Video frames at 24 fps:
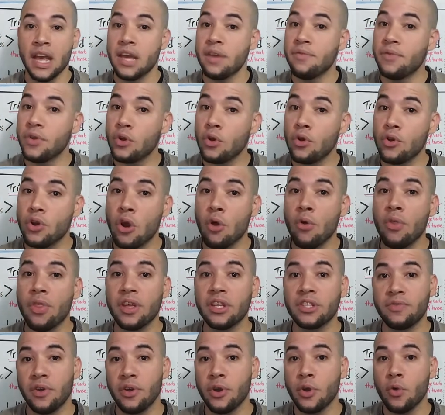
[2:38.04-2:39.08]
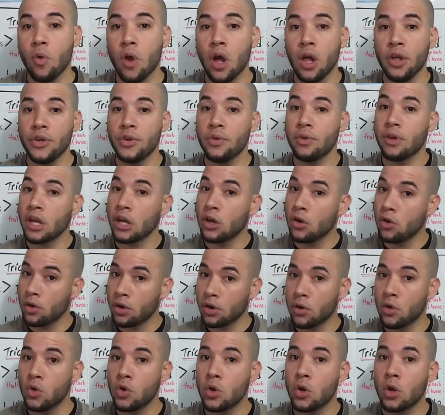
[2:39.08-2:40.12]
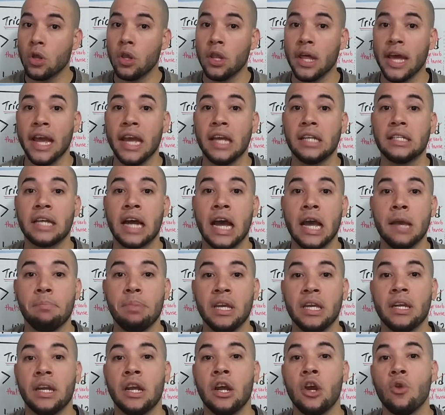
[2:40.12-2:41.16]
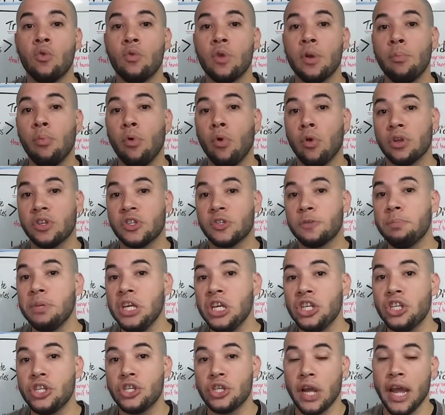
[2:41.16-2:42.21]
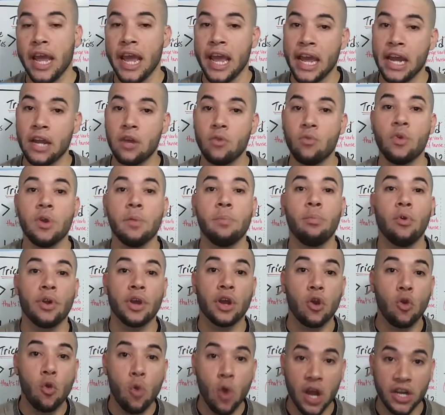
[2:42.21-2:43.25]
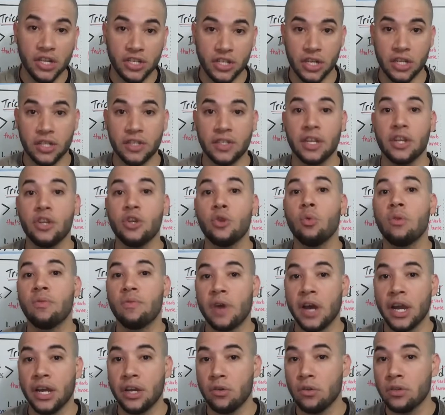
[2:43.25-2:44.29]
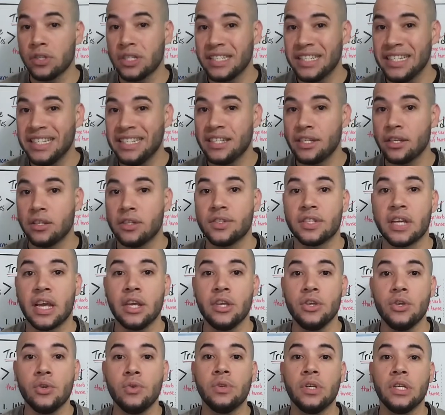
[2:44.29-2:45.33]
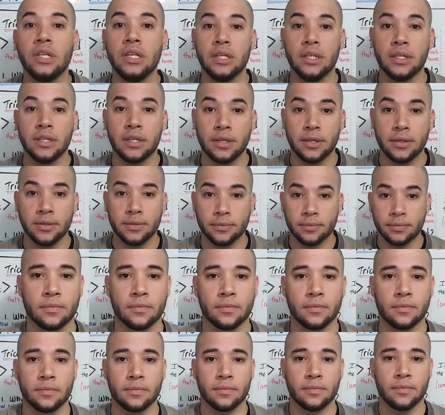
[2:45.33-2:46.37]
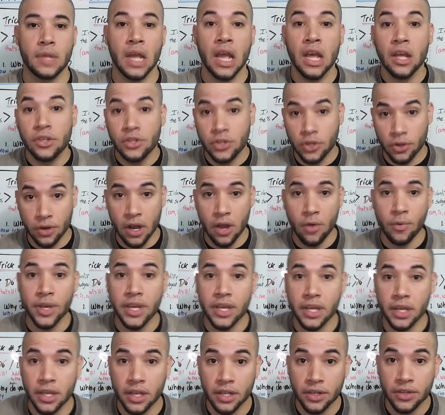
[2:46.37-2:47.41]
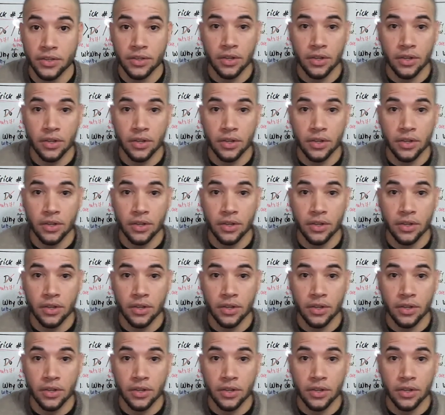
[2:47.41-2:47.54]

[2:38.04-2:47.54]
If you don't know this very well, you can go to Google and type in reported speech and reported questions, and you will find all the details that you need. So now we can get